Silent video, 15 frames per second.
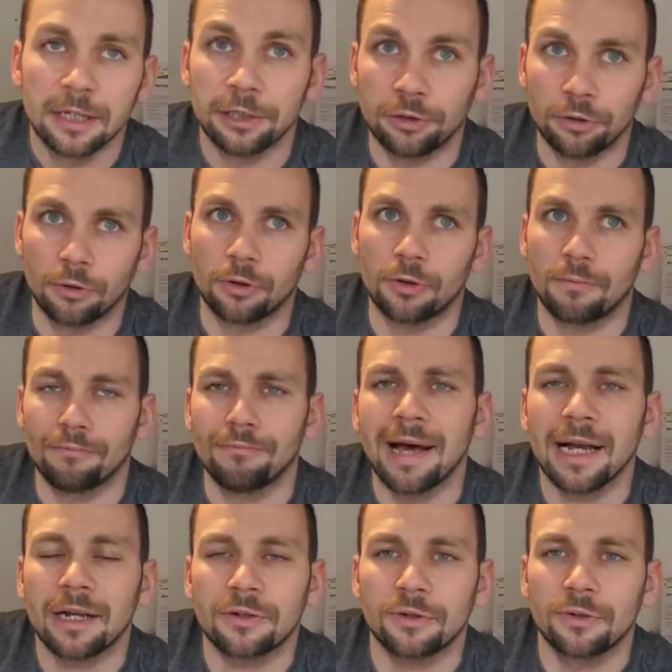your
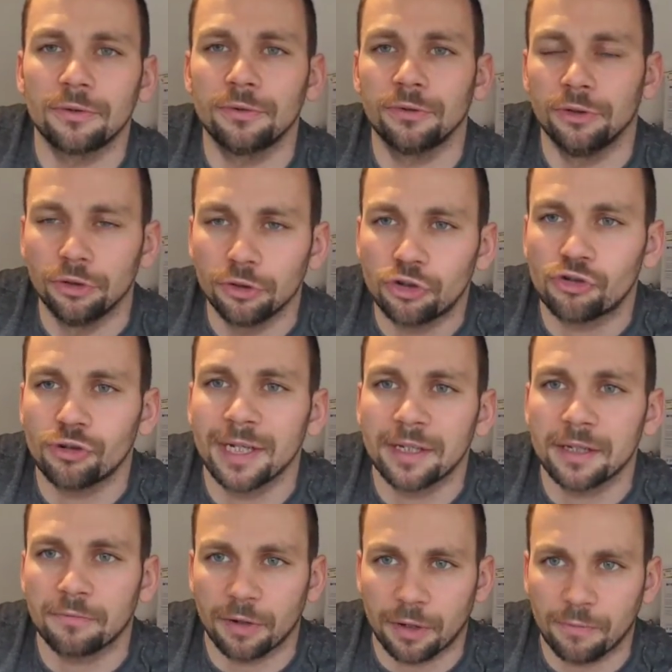
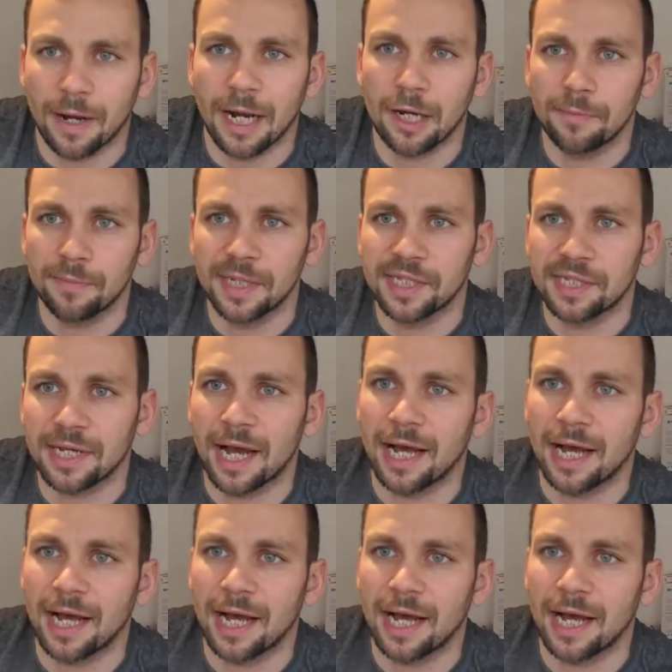macronutrient requirements